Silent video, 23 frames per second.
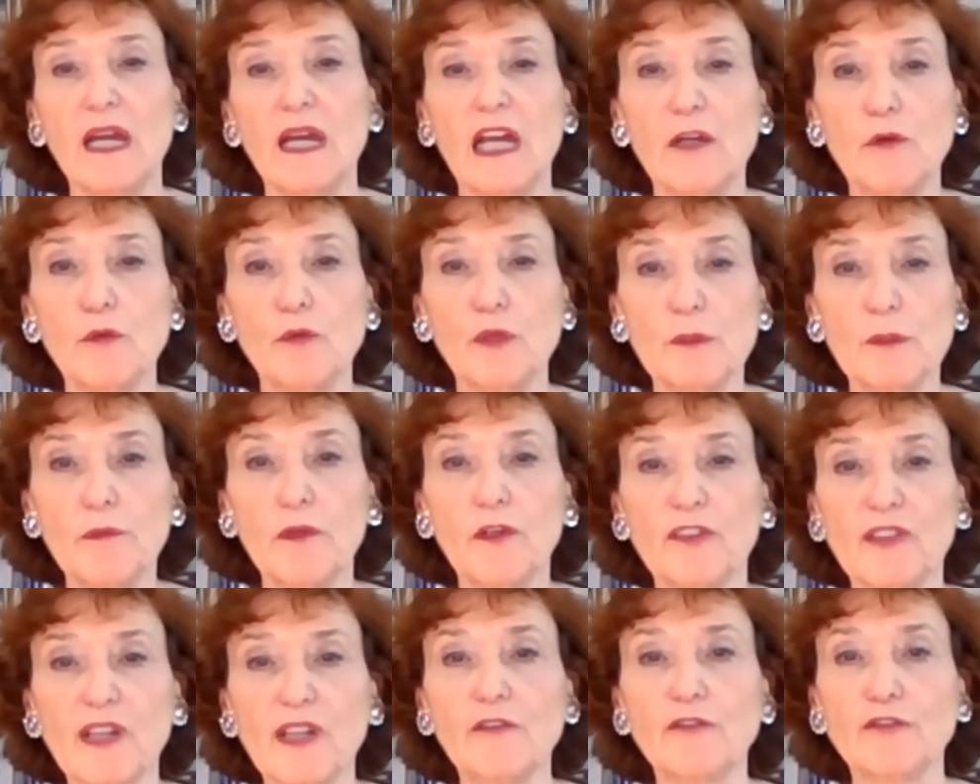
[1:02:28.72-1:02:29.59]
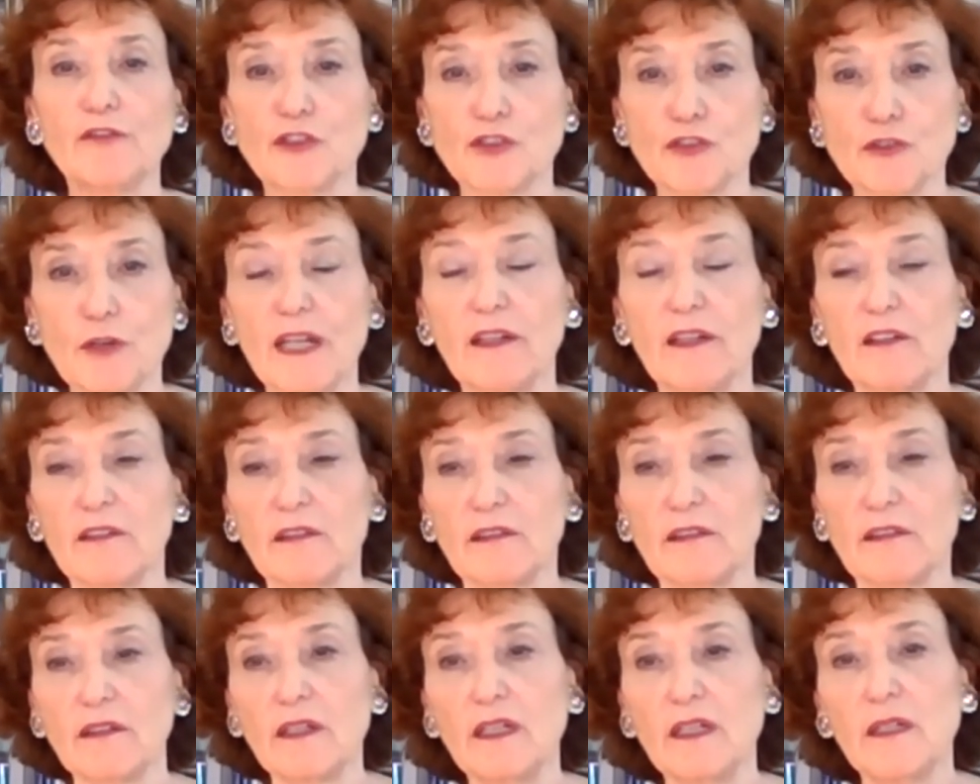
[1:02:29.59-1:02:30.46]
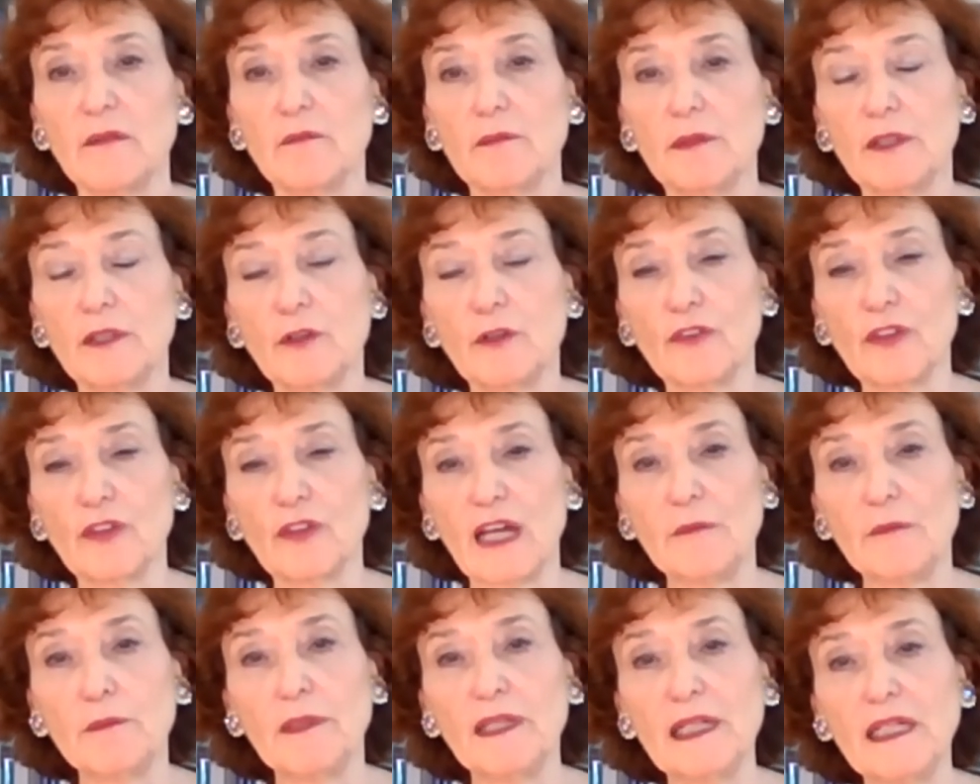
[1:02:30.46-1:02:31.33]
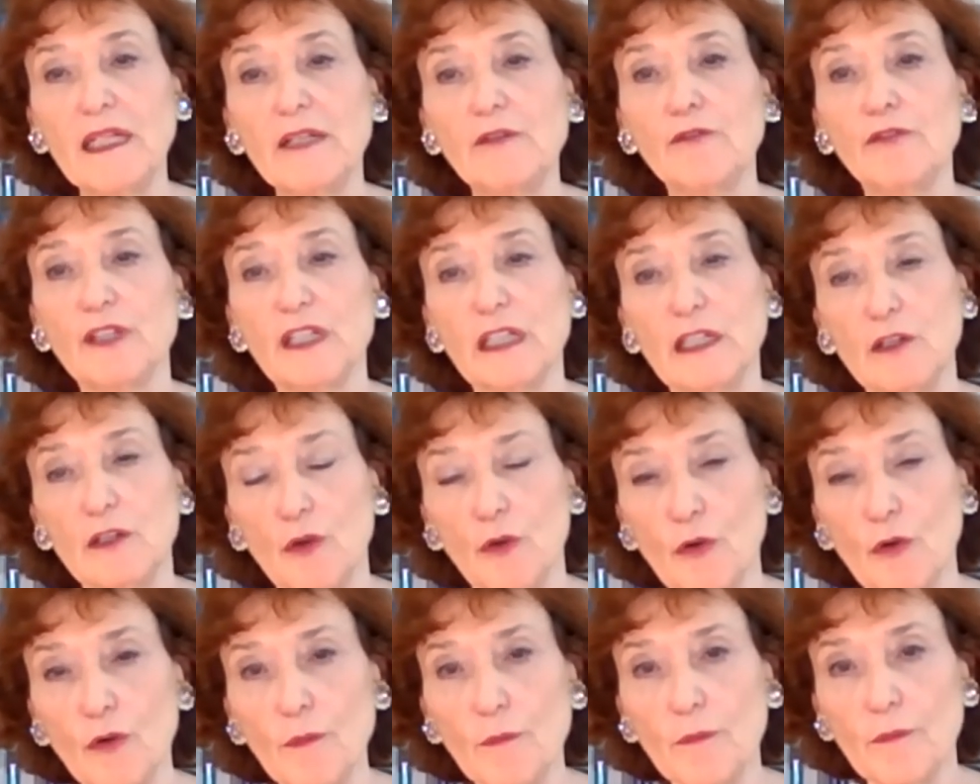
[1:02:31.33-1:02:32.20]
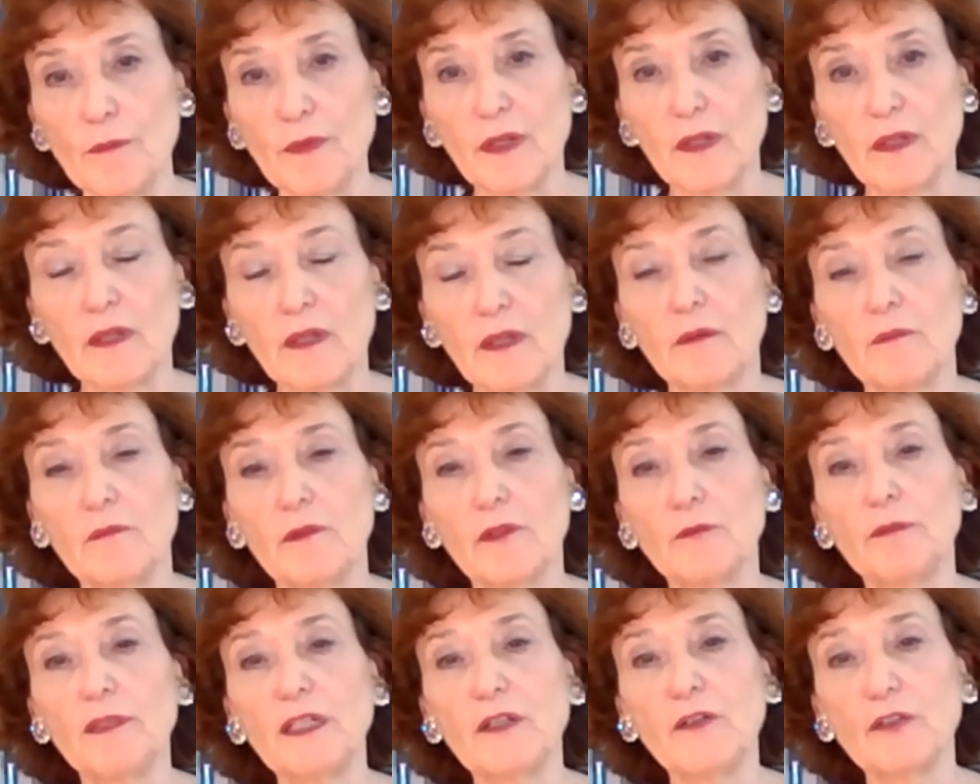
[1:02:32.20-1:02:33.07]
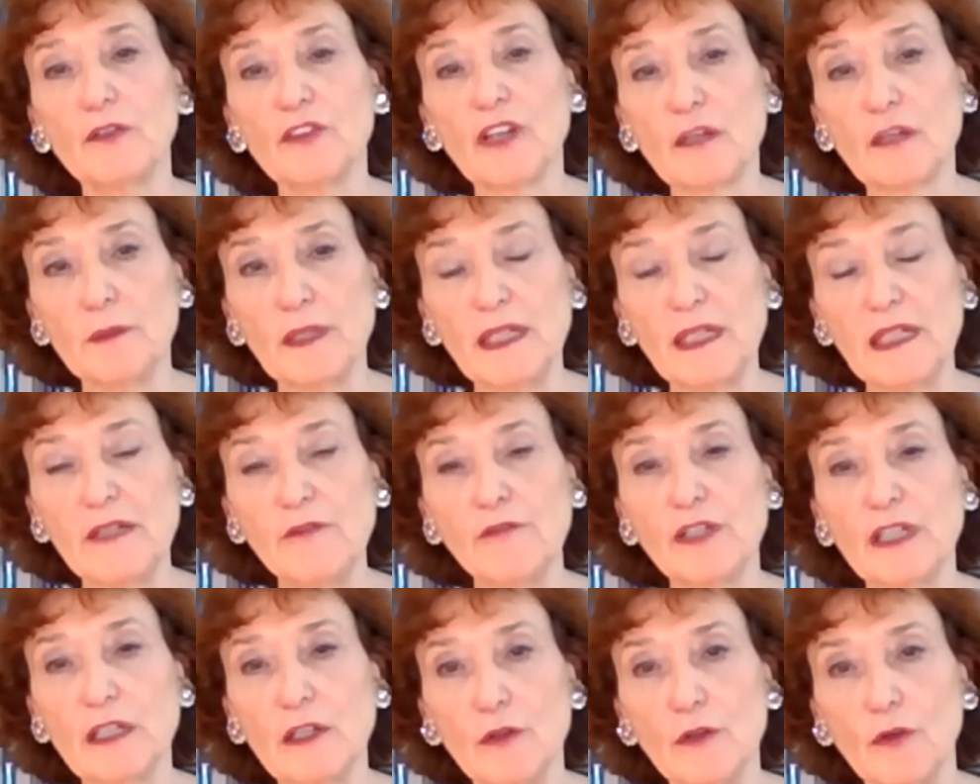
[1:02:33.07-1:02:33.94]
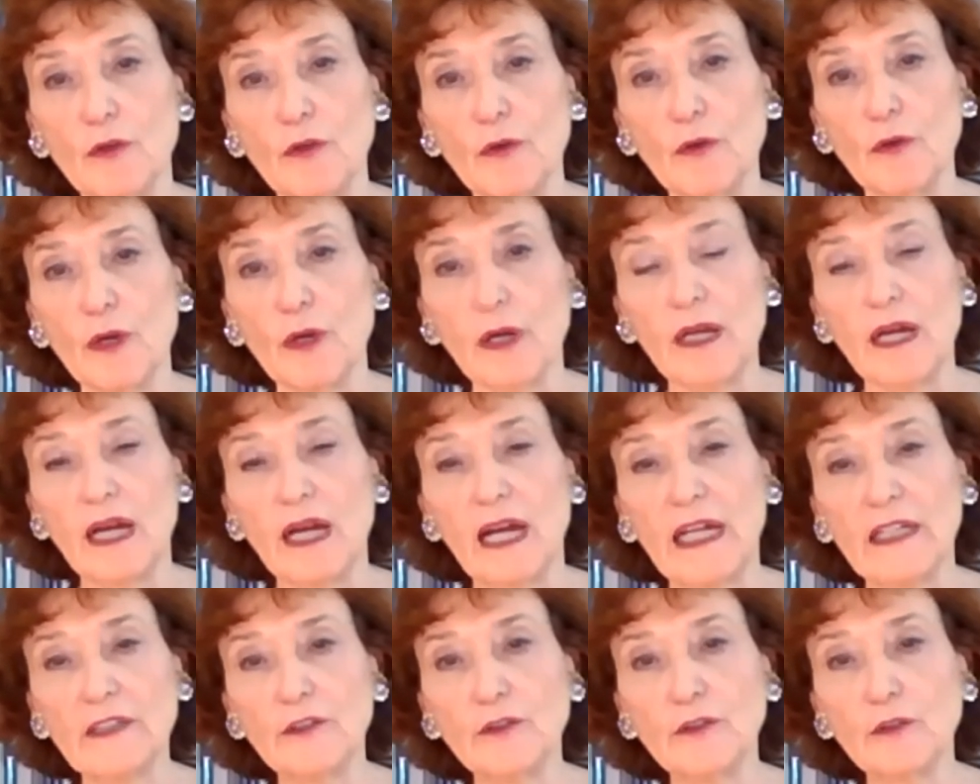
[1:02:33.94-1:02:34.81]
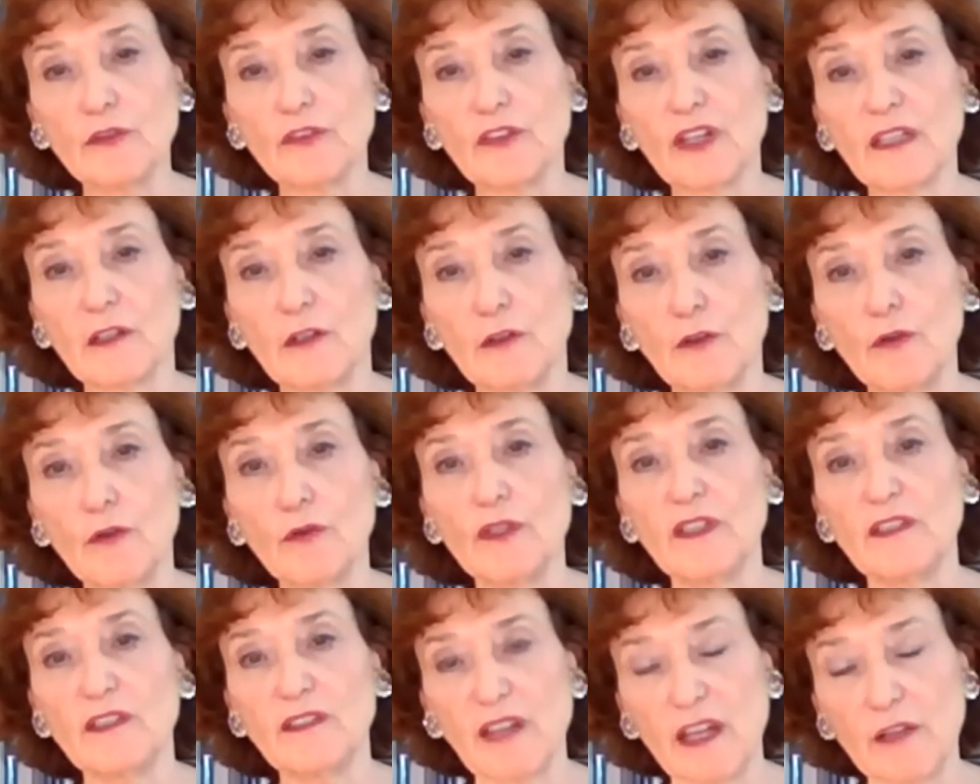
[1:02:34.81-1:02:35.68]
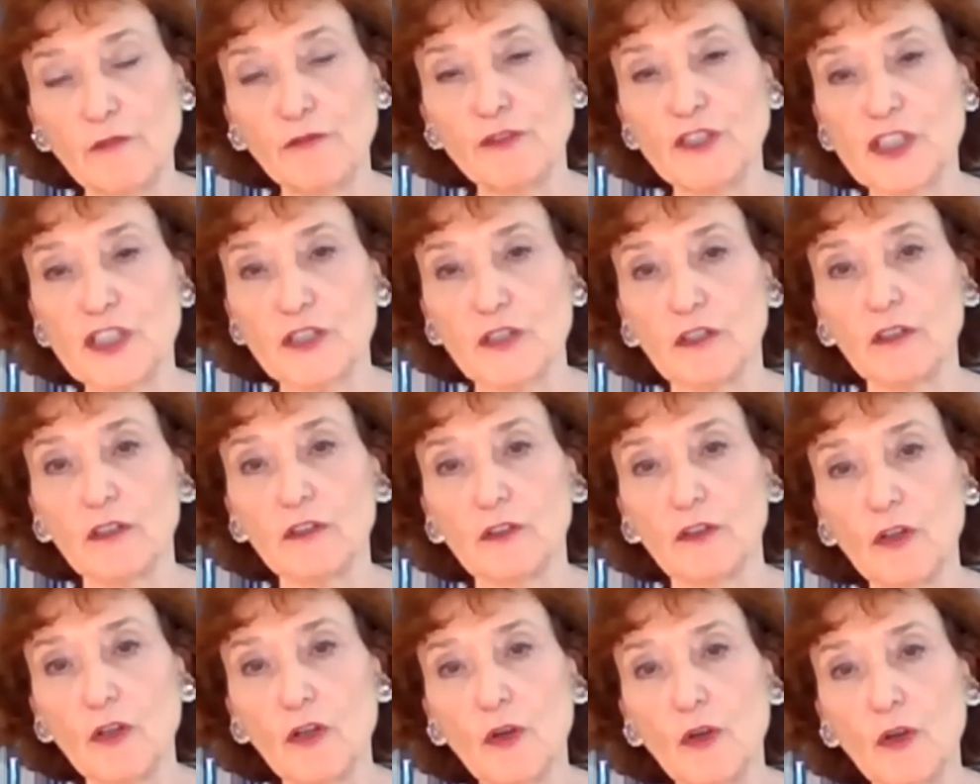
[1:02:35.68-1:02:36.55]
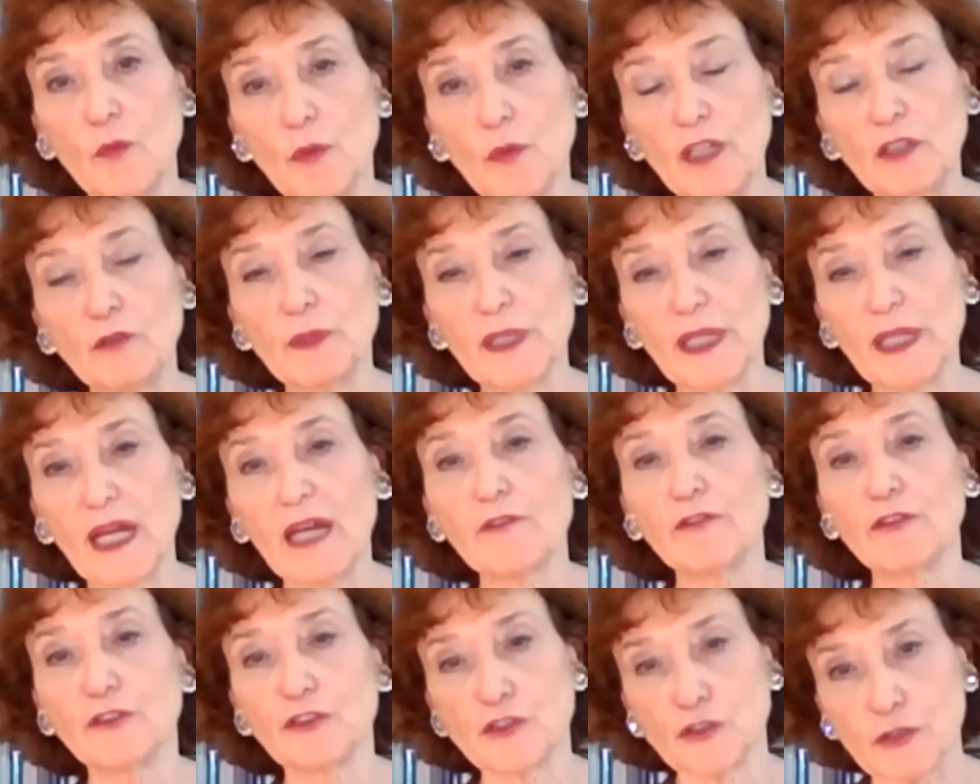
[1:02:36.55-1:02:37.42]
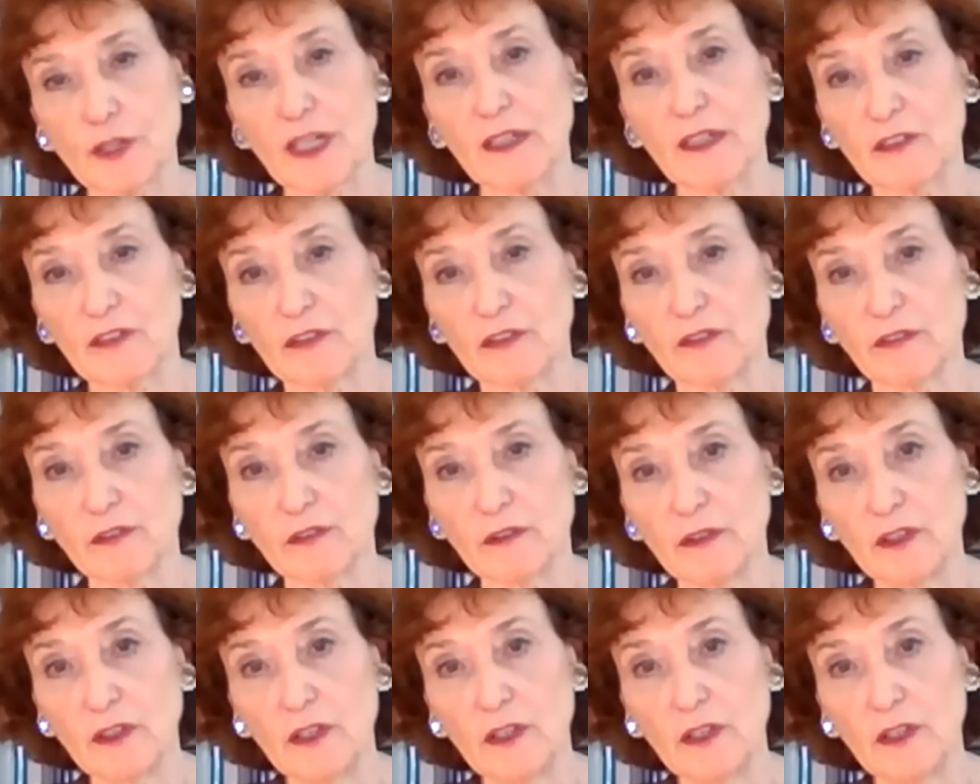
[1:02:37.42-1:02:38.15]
and we must have strength. Because I believe in law, but because I believe in law, I know that law is efficient when we have strengths.